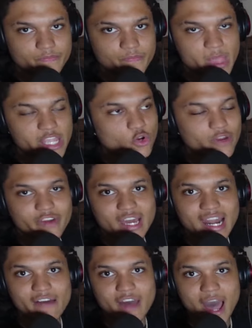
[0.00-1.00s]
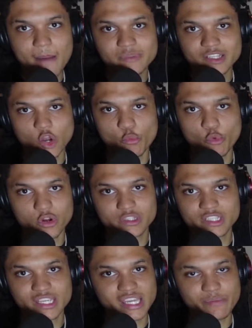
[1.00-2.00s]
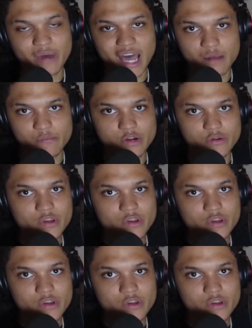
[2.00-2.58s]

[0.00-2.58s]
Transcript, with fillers: You don't even gotta have ops no more to get pop, bro,